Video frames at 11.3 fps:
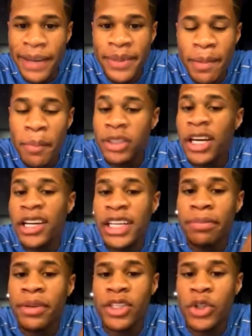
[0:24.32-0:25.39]
I'm going to try to
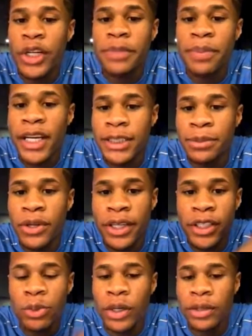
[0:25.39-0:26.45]
keep it as short as possible on
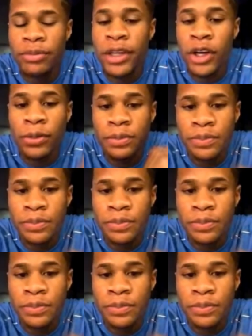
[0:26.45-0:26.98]
each one.